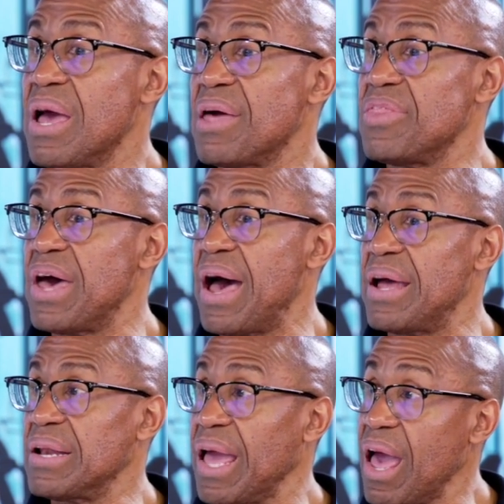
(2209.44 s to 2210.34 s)

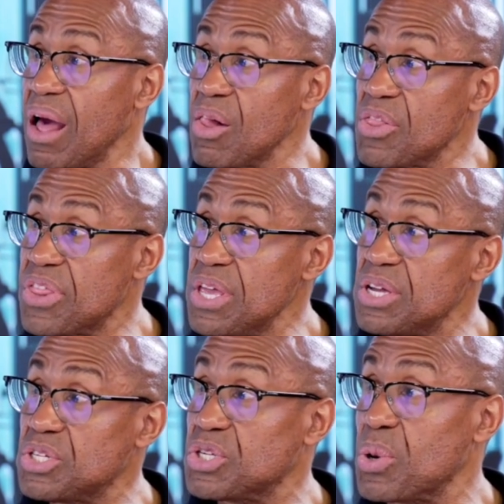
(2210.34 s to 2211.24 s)
that
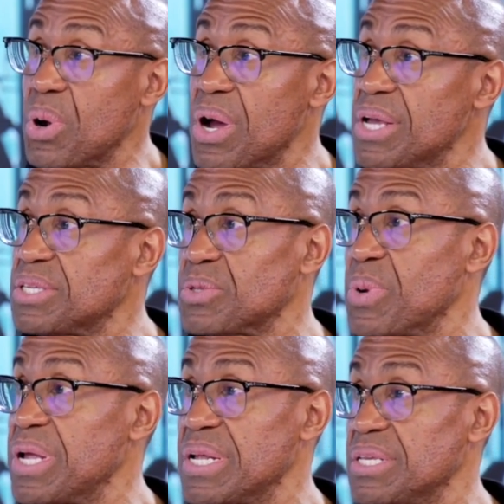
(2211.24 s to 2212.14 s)
healthier choice,
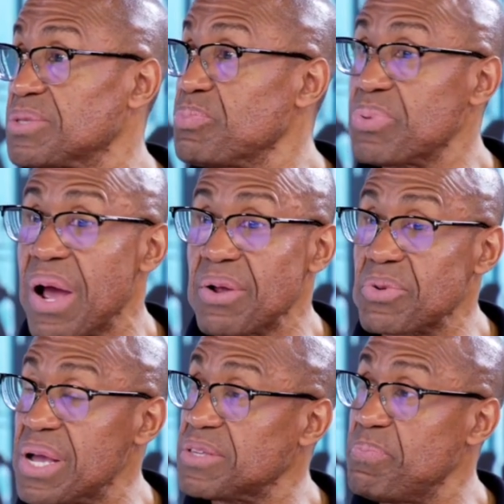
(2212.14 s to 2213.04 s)
whether it's brown
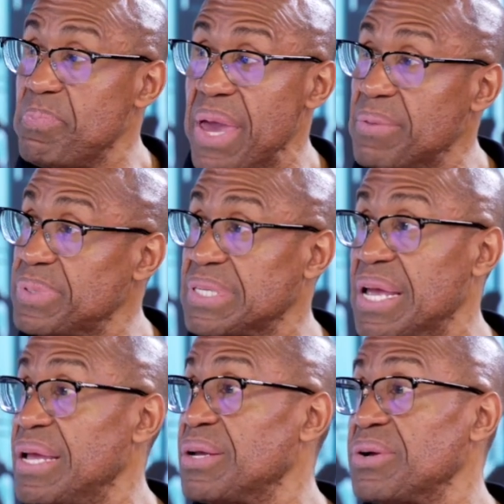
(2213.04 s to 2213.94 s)
rice, baked
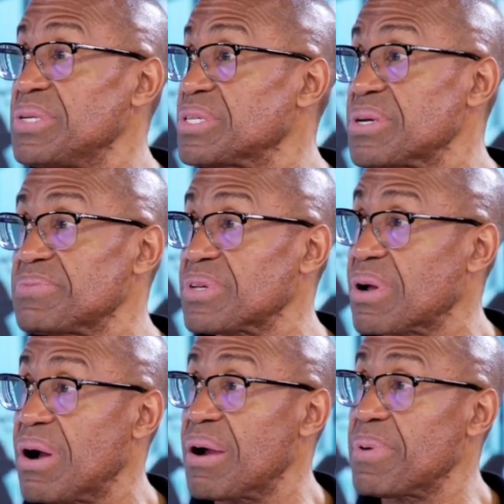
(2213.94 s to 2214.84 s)
potato in terms of
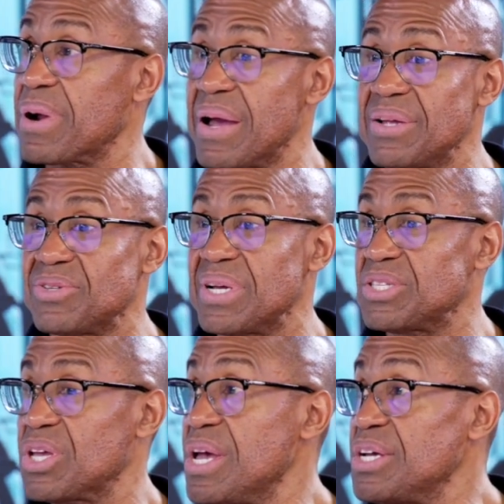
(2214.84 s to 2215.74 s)

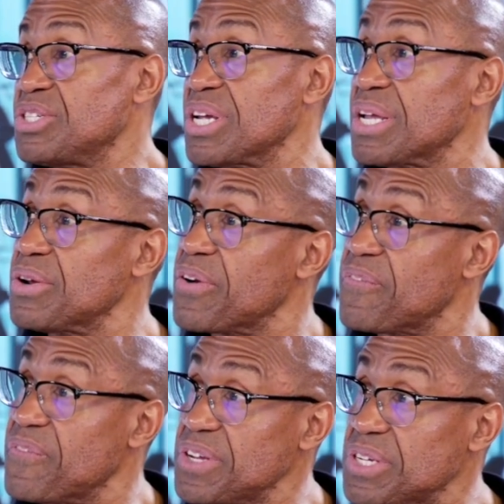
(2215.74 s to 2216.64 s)
carbohydrates, chicken or
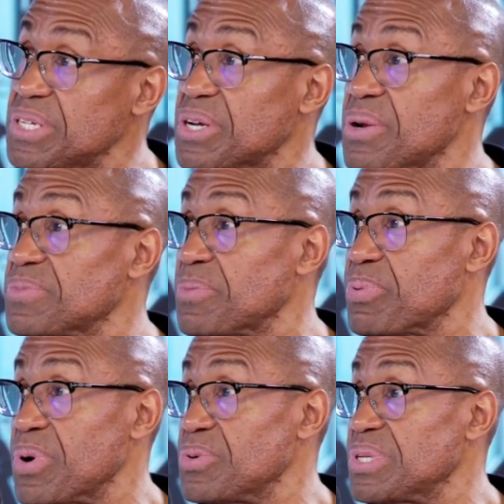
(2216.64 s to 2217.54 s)
fish in terms of
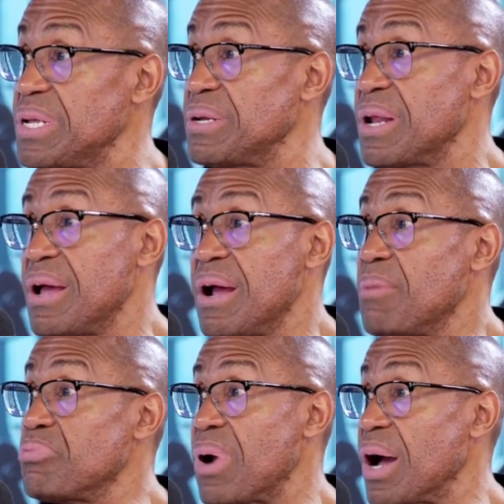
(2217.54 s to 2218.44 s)
protein,
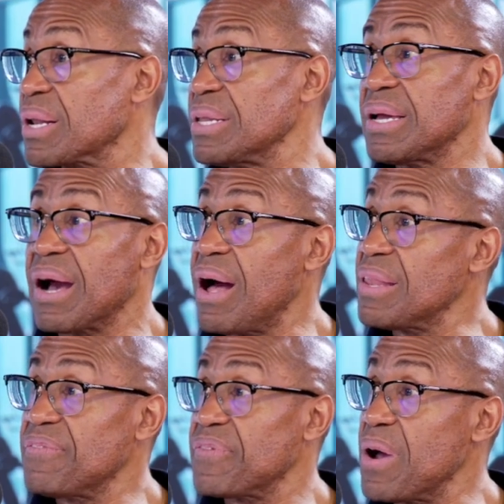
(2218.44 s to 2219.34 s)
broccoli,
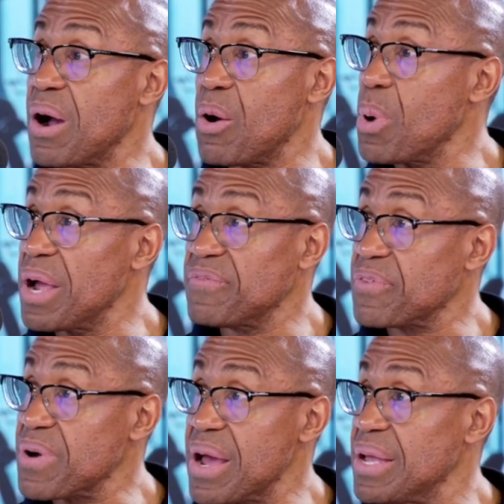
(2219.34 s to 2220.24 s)
cauliflower, wide
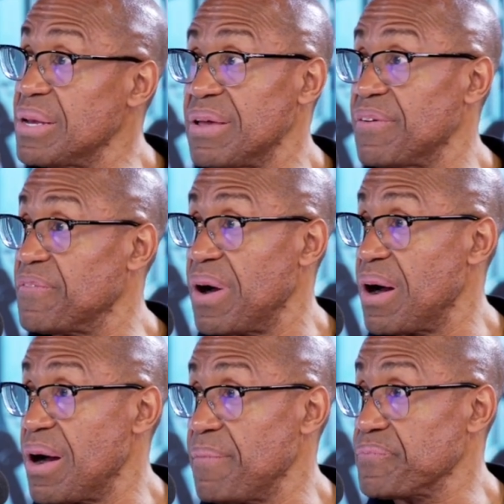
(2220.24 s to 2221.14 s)
variety of
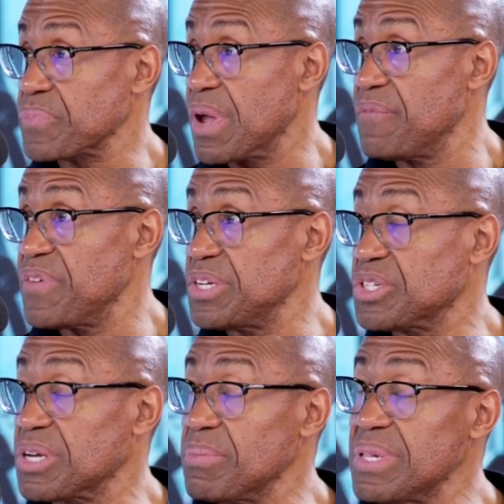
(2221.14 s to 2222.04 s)

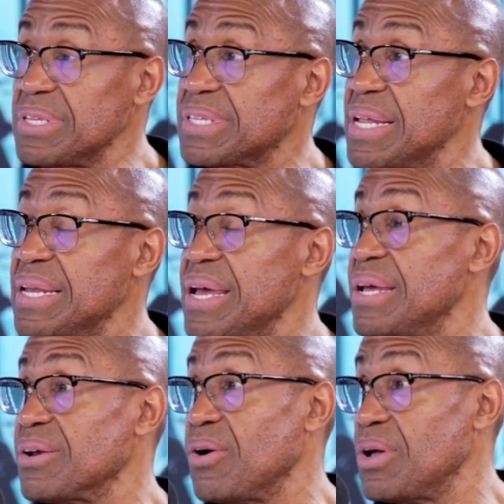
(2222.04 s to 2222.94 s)
vegetables, and
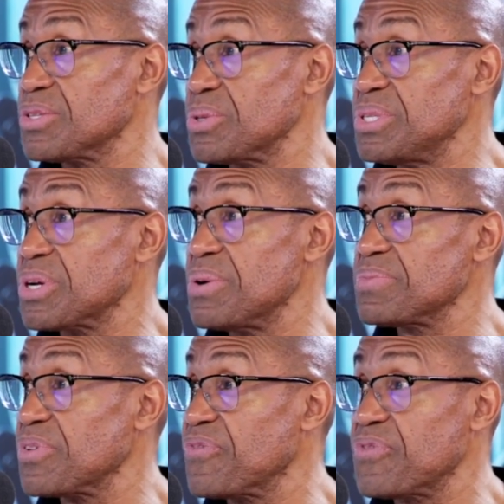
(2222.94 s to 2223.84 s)
then also in
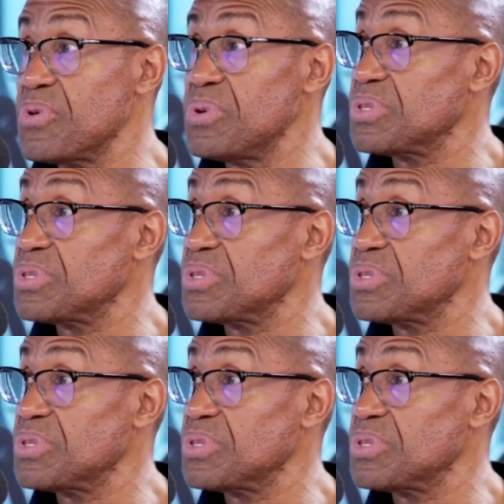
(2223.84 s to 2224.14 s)
terms of fruits,